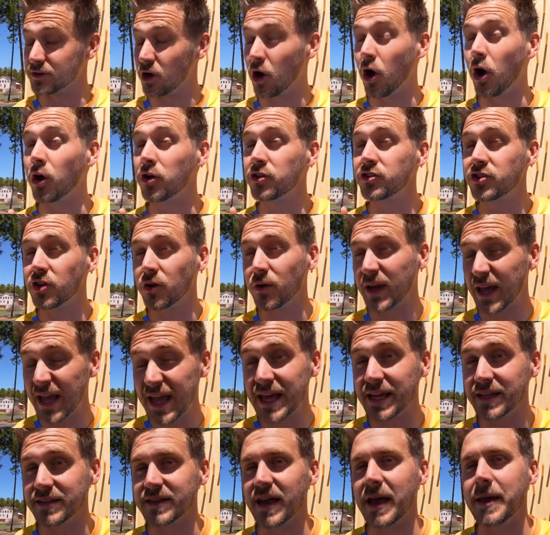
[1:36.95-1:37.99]
It also
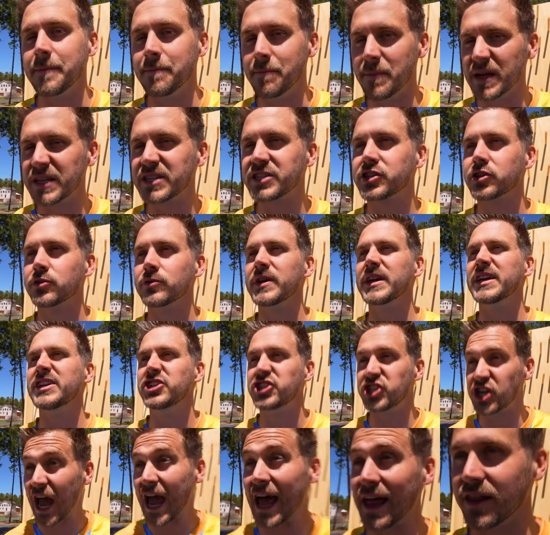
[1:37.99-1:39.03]
is a mystery
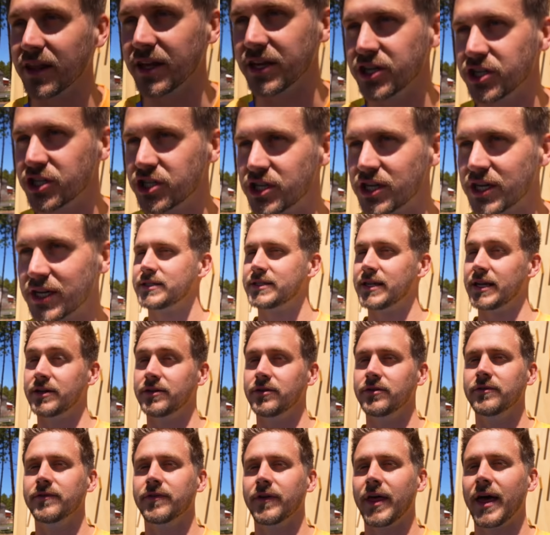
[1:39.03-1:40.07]
challenge. Stay
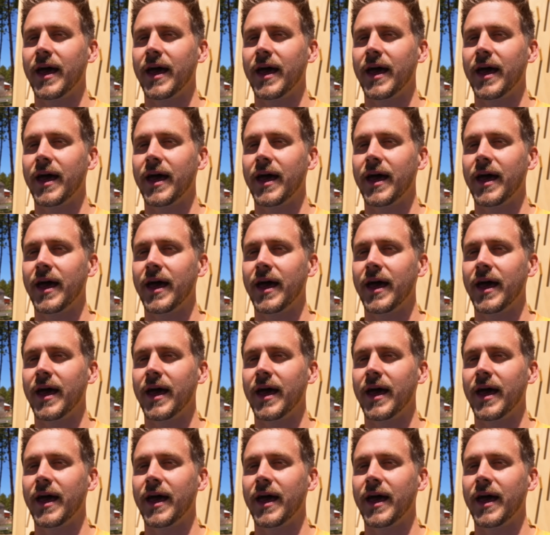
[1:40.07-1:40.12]
tuned for